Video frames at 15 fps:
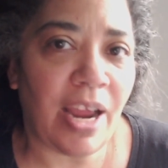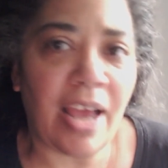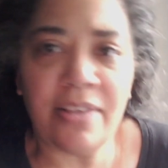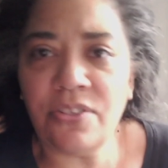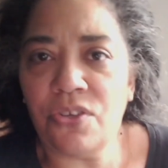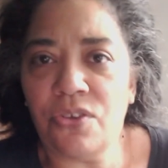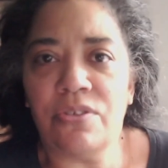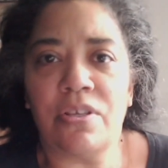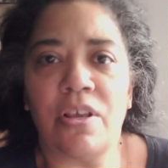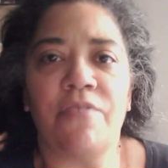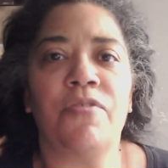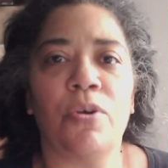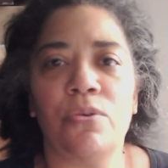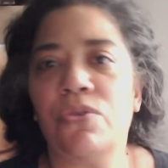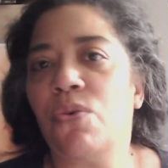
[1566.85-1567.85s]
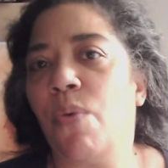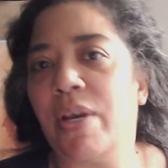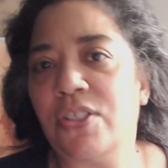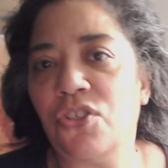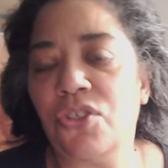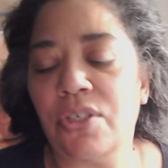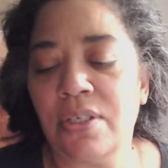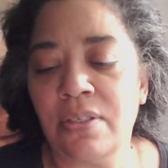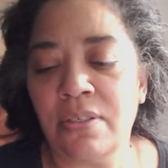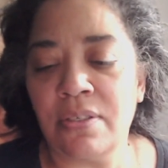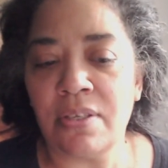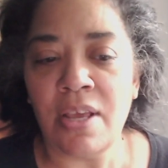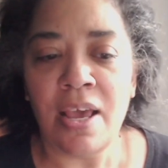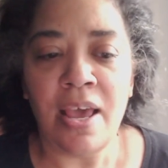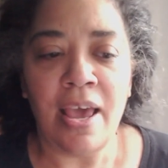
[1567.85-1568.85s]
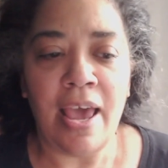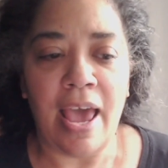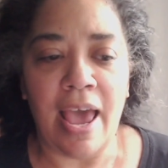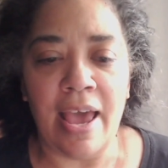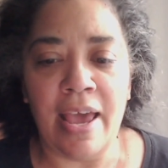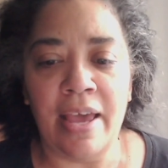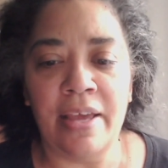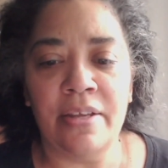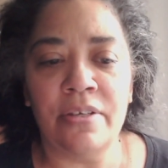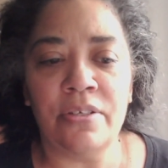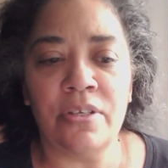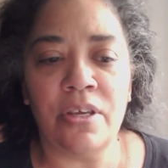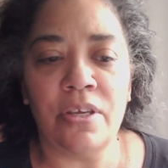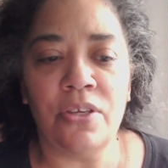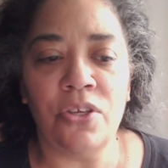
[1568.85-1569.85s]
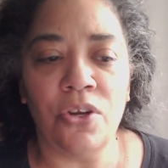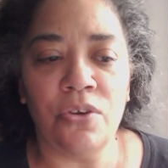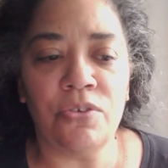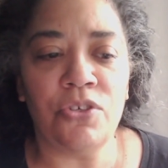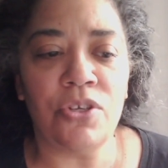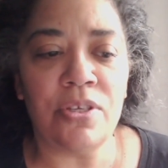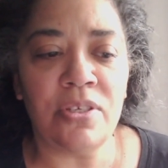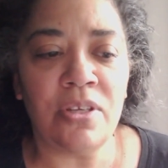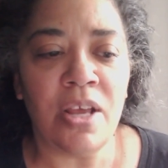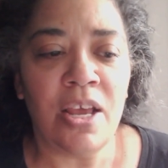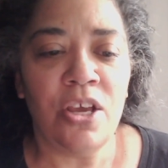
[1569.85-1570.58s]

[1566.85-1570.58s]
Ask yourself those questions and, just